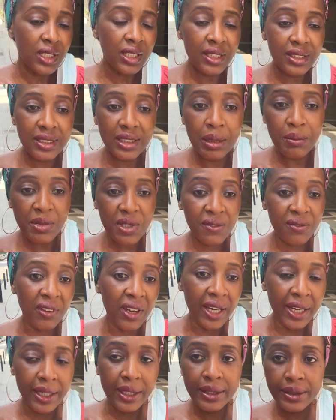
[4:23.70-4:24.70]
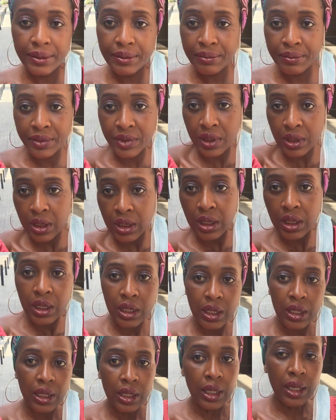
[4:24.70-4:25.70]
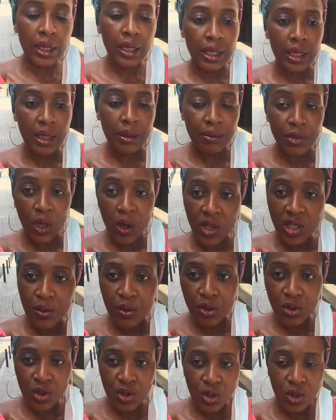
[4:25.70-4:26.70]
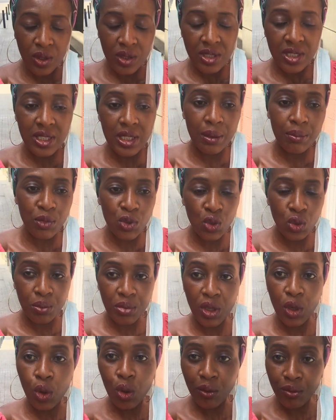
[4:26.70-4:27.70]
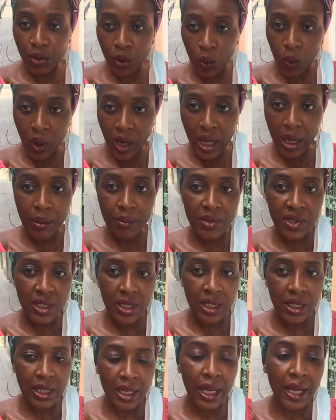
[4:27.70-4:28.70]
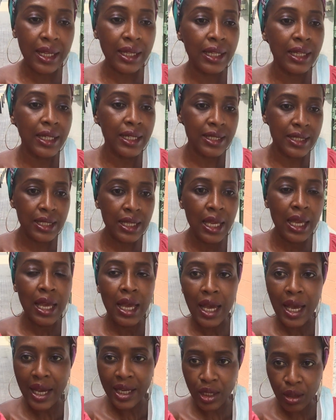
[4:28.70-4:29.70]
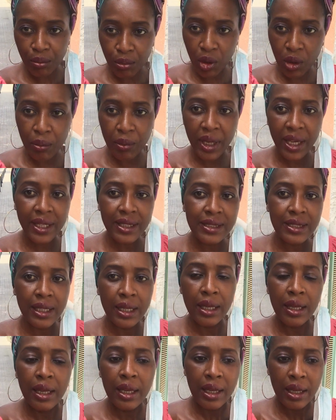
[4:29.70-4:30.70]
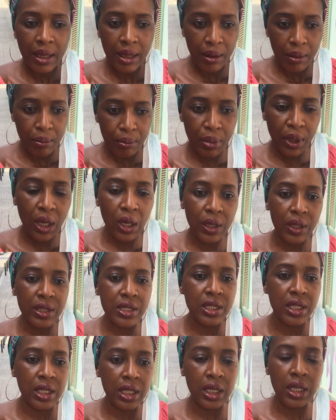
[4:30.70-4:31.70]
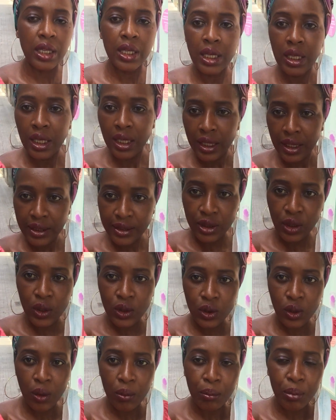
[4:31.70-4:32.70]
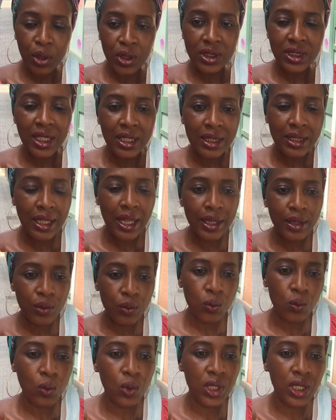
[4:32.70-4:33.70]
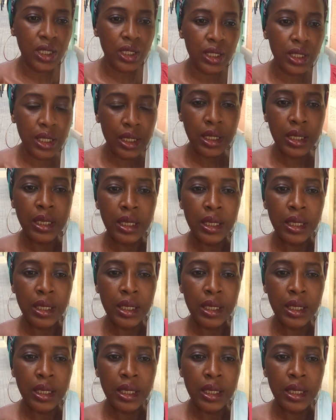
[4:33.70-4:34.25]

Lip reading: It seems fine. The hospitals don't seem to be overwhelmed, at least at the moment. But it's also important that we